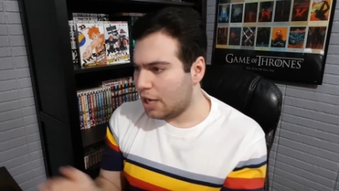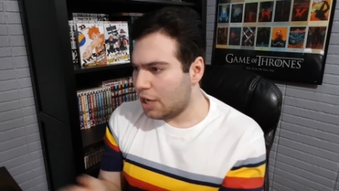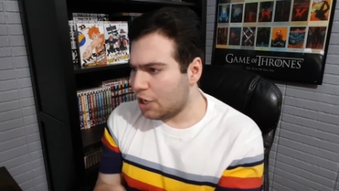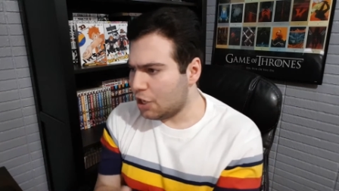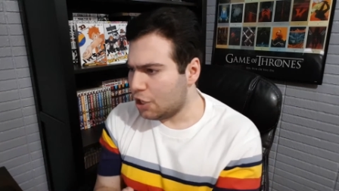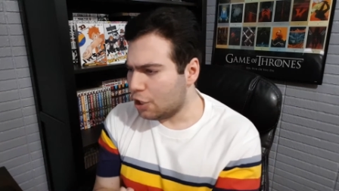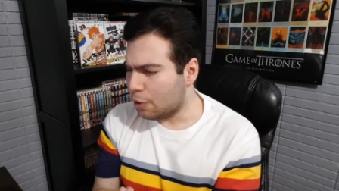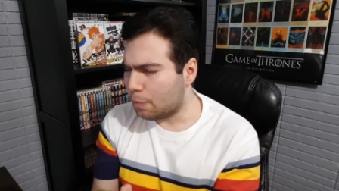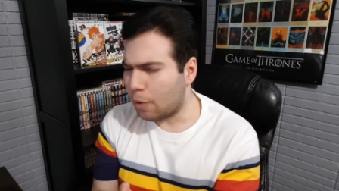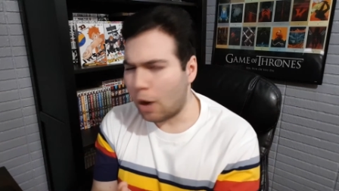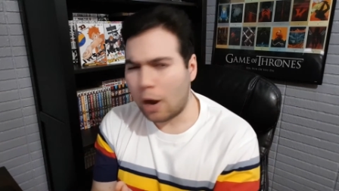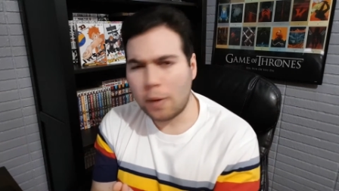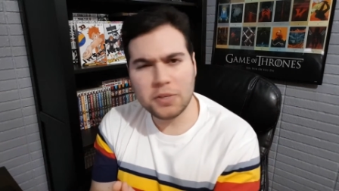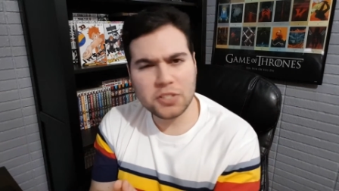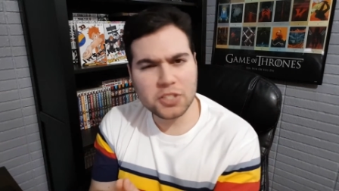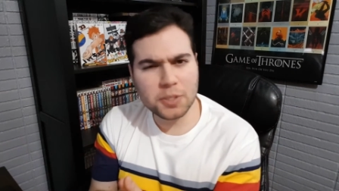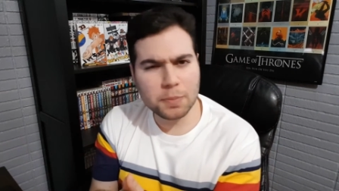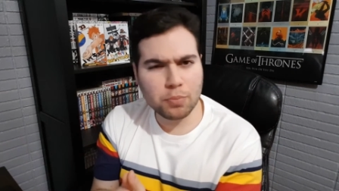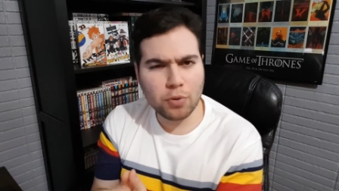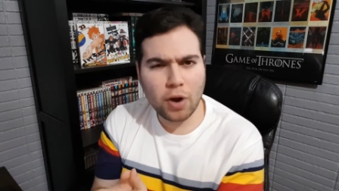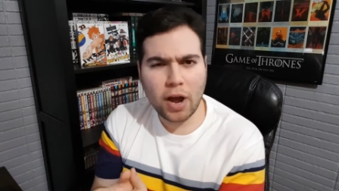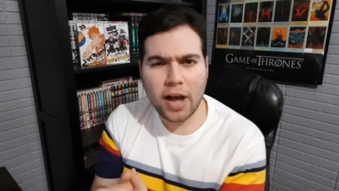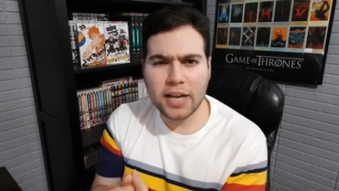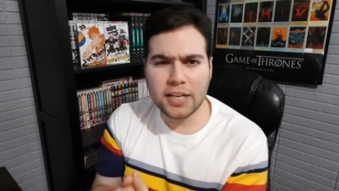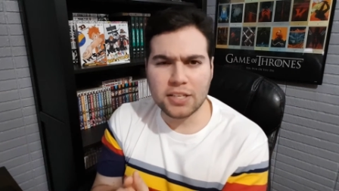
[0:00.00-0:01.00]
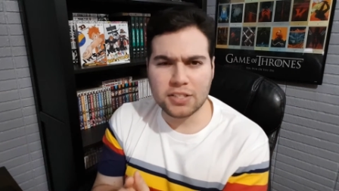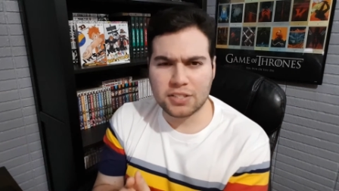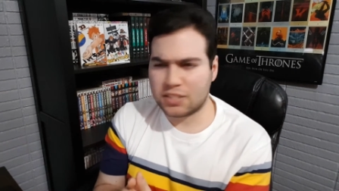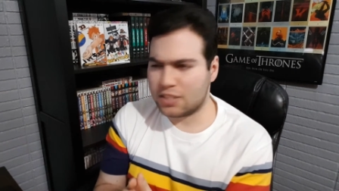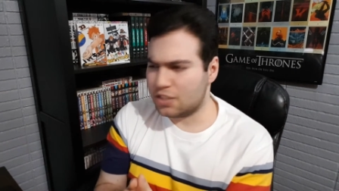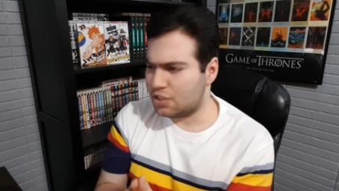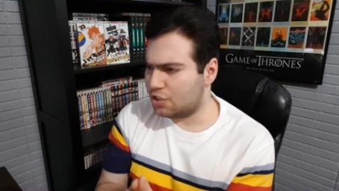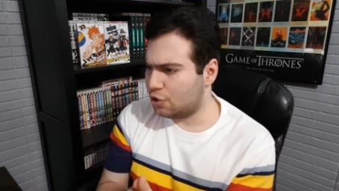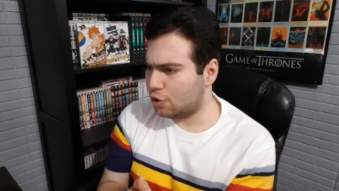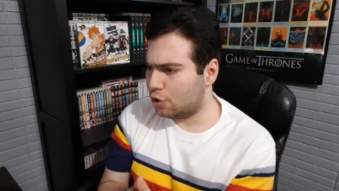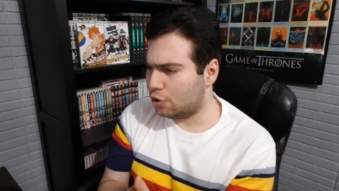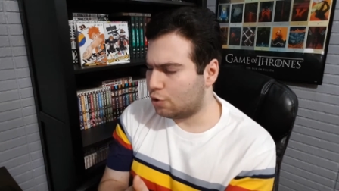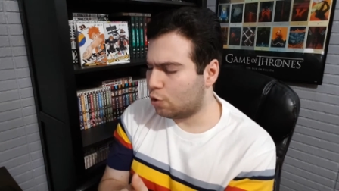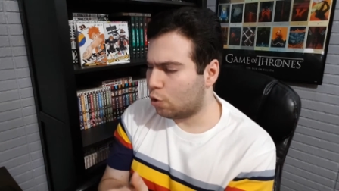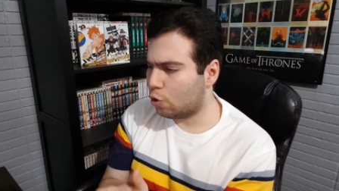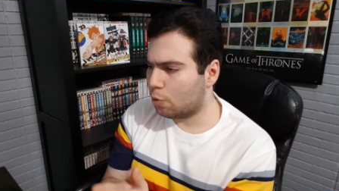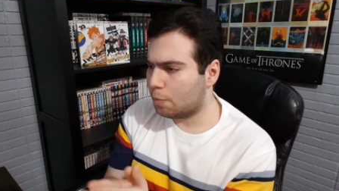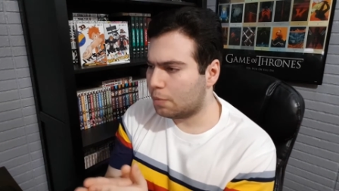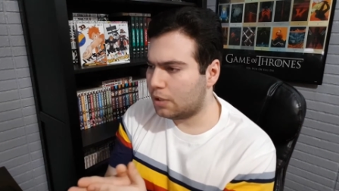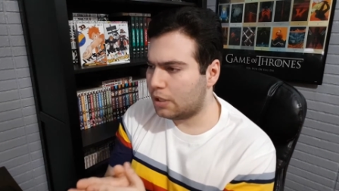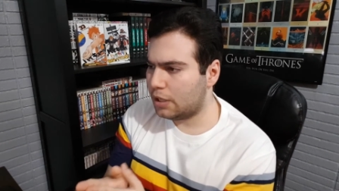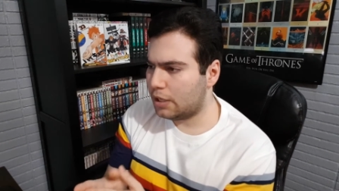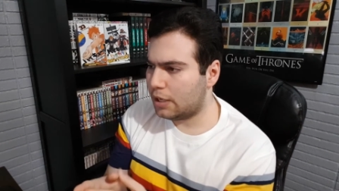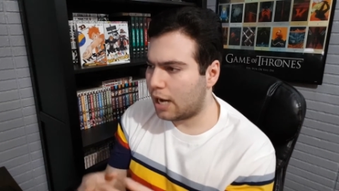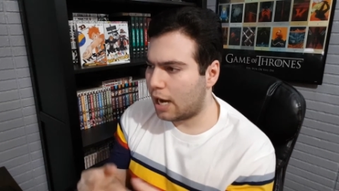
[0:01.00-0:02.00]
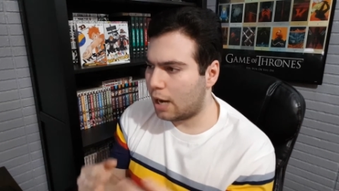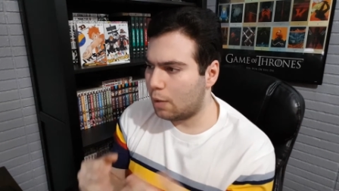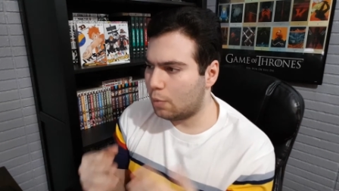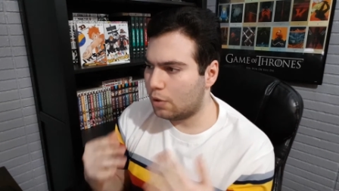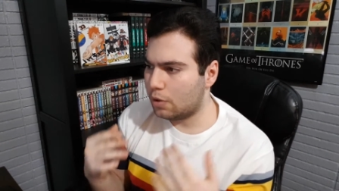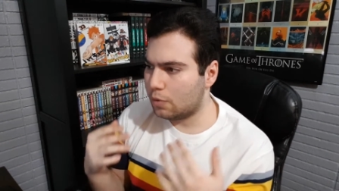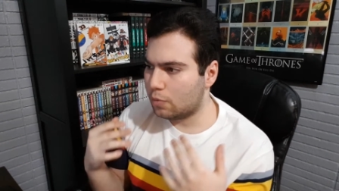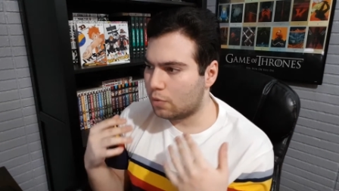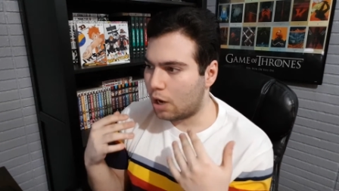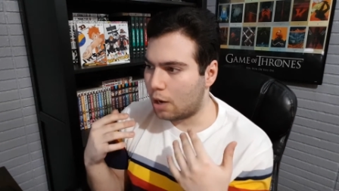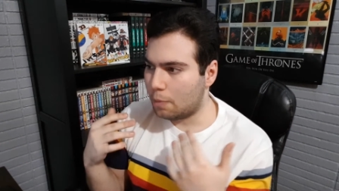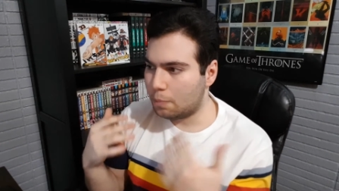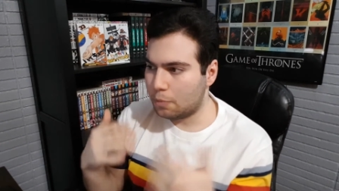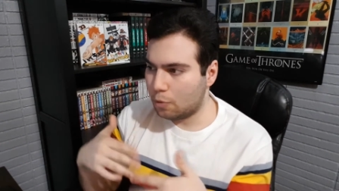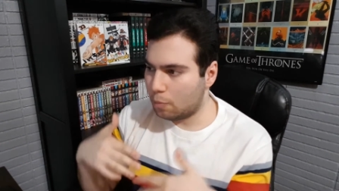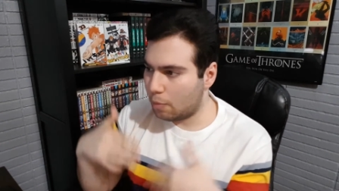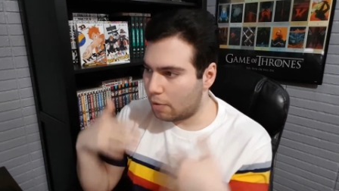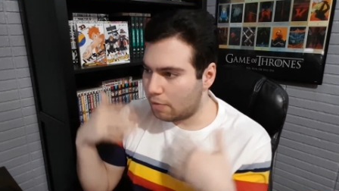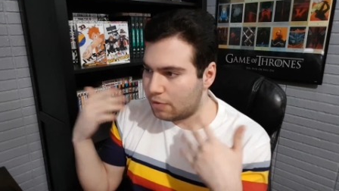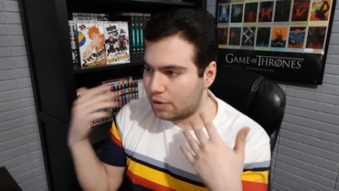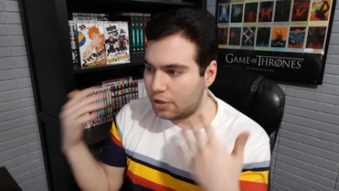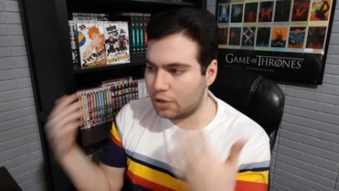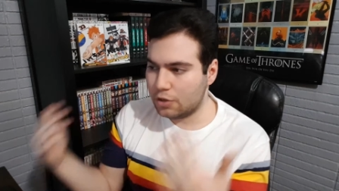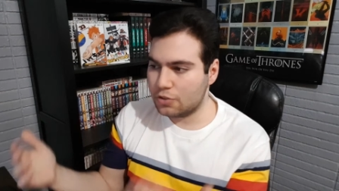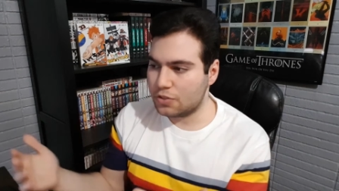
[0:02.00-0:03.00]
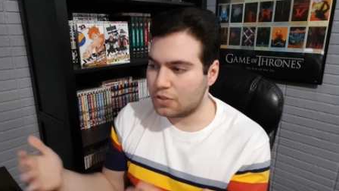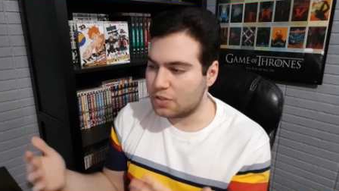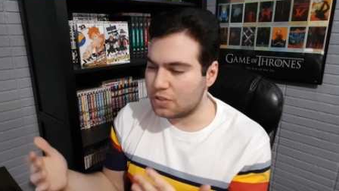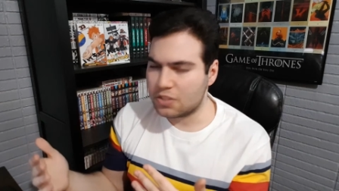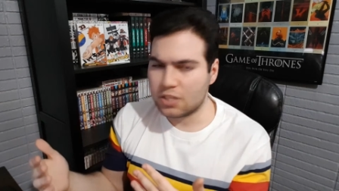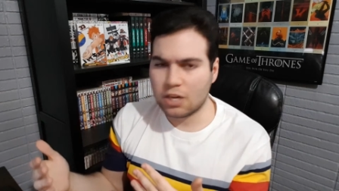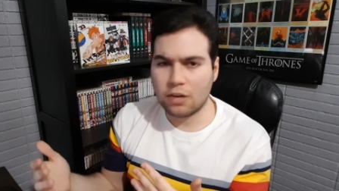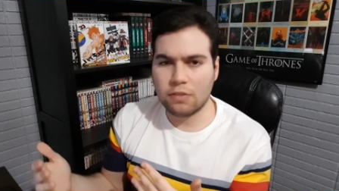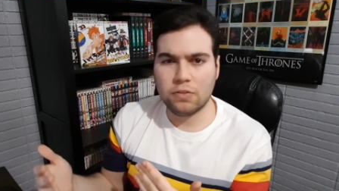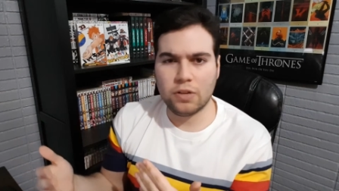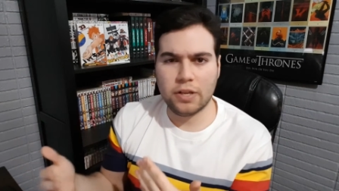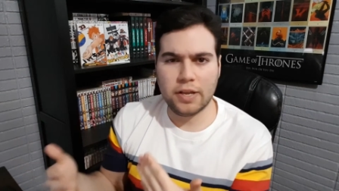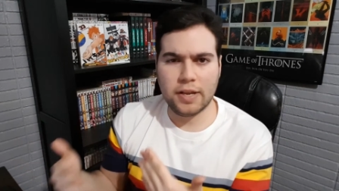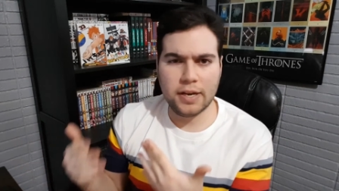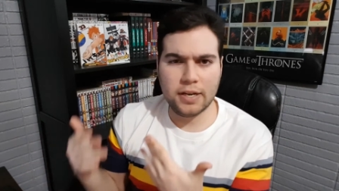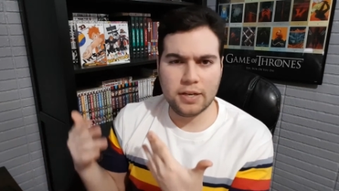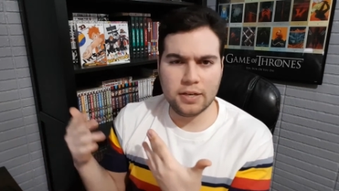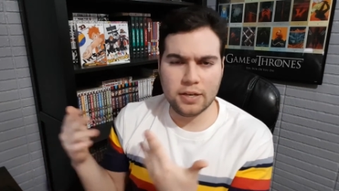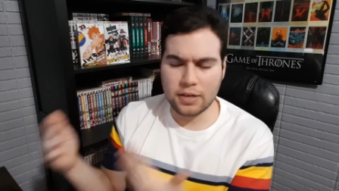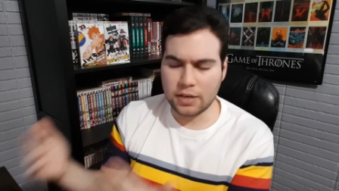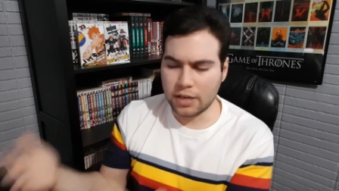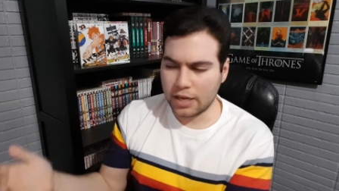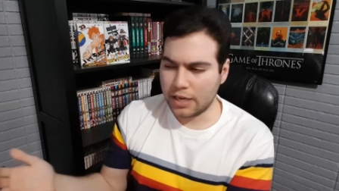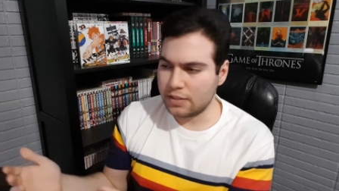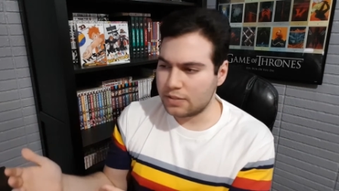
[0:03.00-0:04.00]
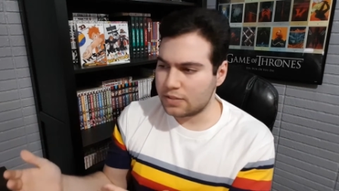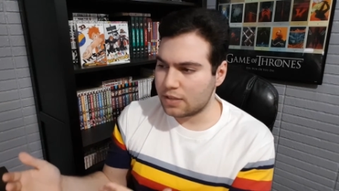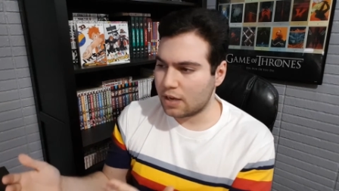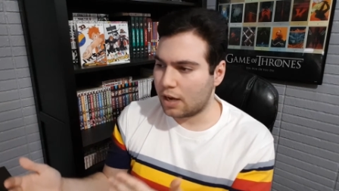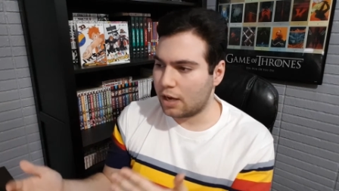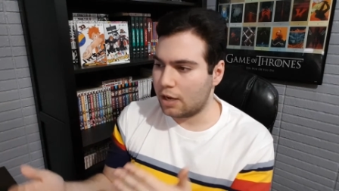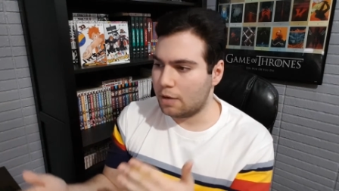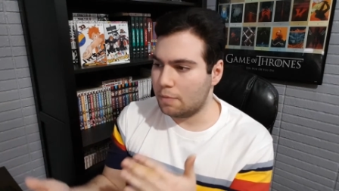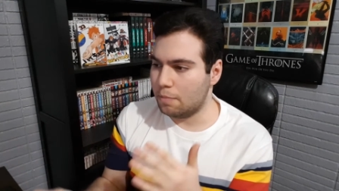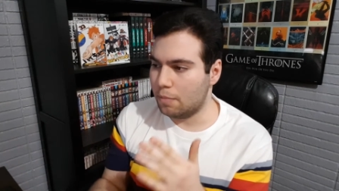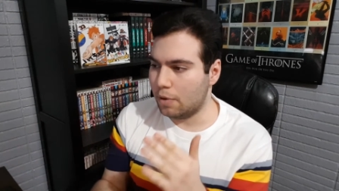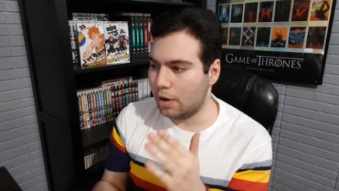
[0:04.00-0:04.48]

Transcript: you're probably surprised because you know normally I would upload my videos and stuff late in the nighttime,